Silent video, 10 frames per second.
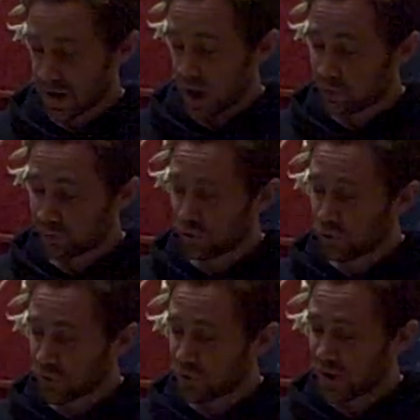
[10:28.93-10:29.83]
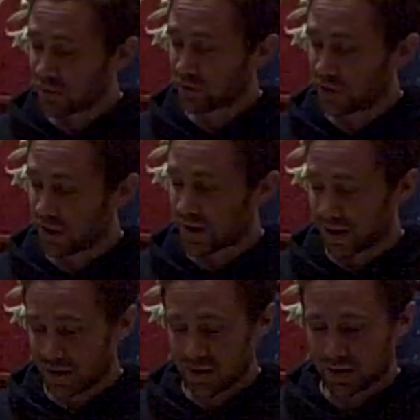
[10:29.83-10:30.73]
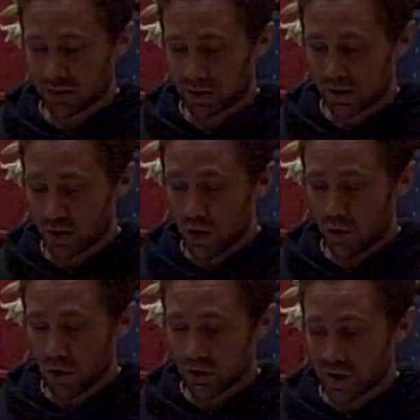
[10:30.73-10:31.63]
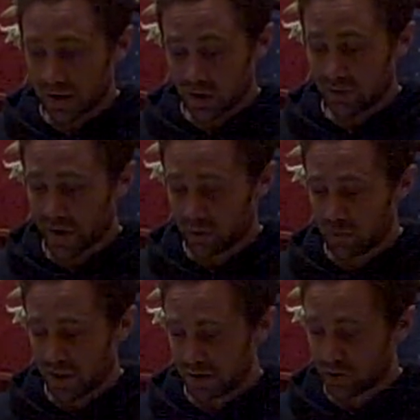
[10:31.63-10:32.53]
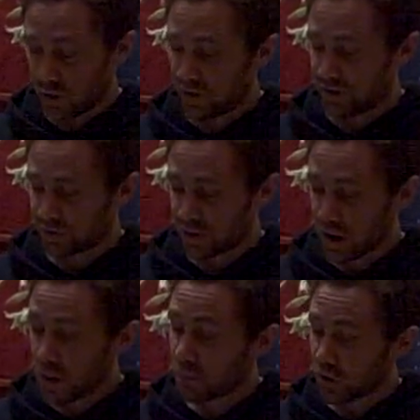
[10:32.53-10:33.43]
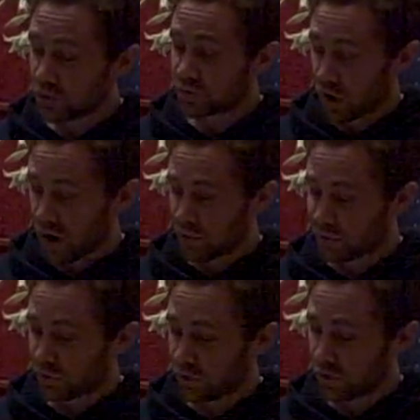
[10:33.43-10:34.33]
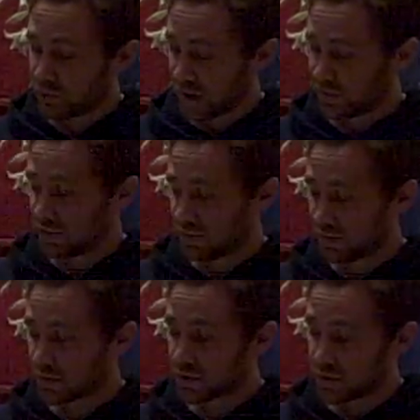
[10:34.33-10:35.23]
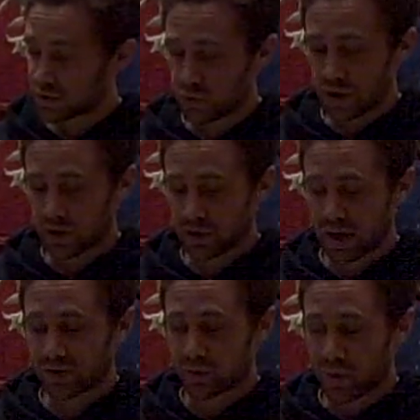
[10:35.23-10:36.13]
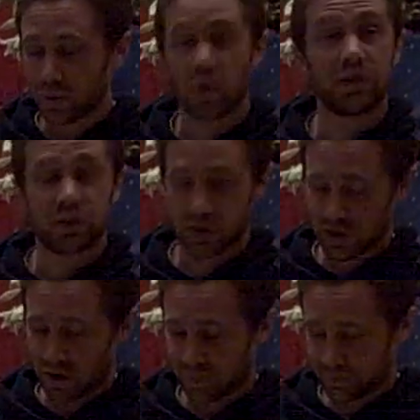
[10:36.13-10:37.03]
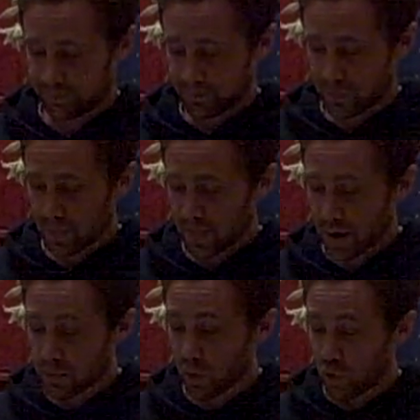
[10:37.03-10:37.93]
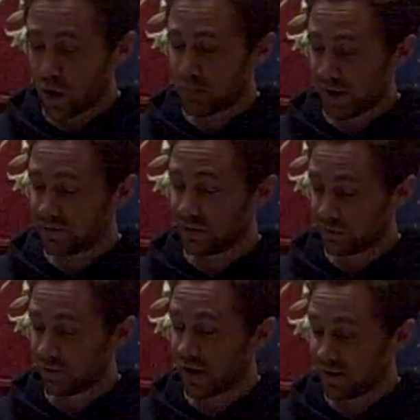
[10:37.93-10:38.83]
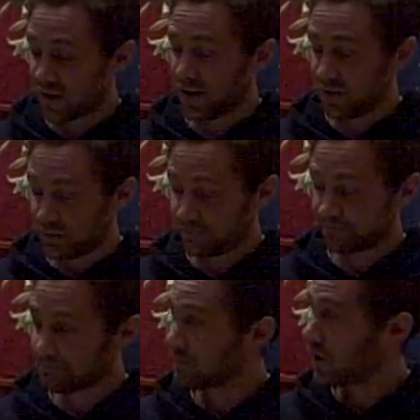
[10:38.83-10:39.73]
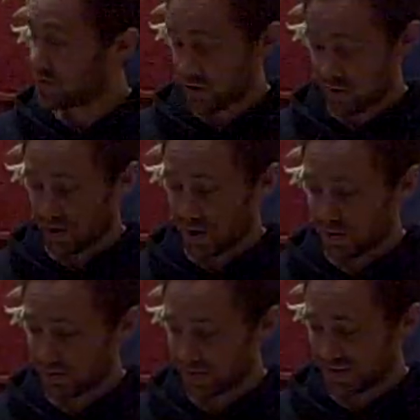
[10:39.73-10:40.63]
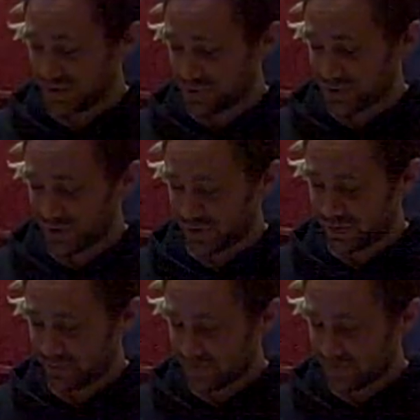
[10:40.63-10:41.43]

And before all the males here get giddy and think, what a great life that would be, know this, most die before mating, since the queen only has to mate once in her life. But what a mating flight that is. I'll tell you that in due course.